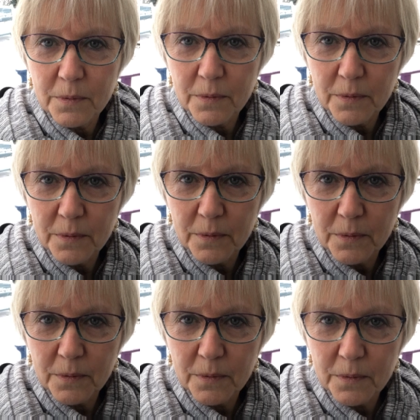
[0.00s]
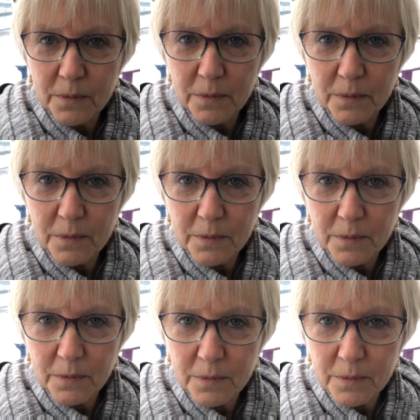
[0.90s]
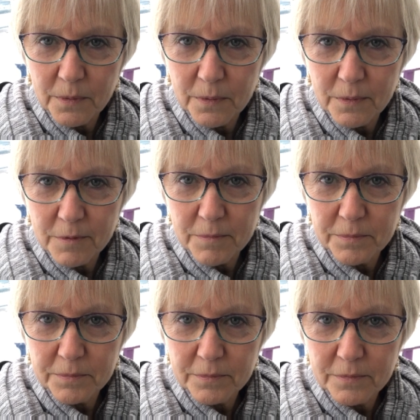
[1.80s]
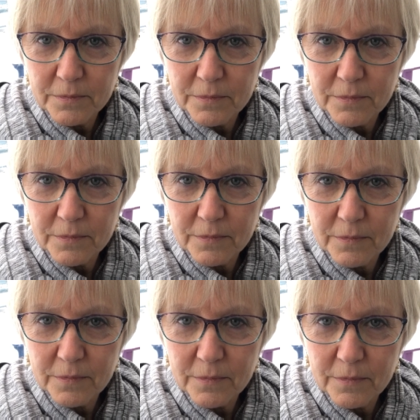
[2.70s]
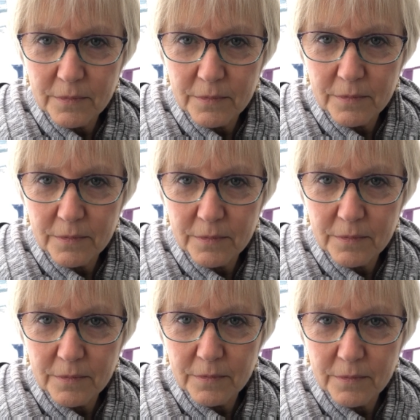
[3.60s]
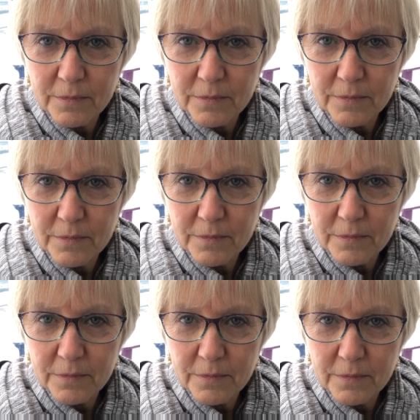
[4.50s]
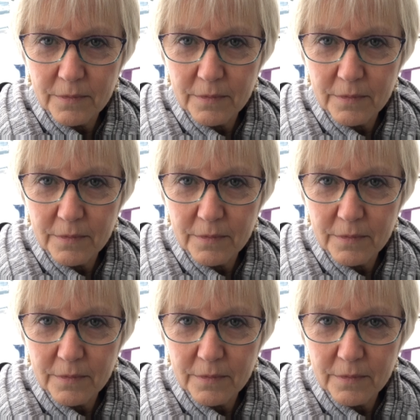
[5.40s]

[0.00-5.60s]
Nobody speaks.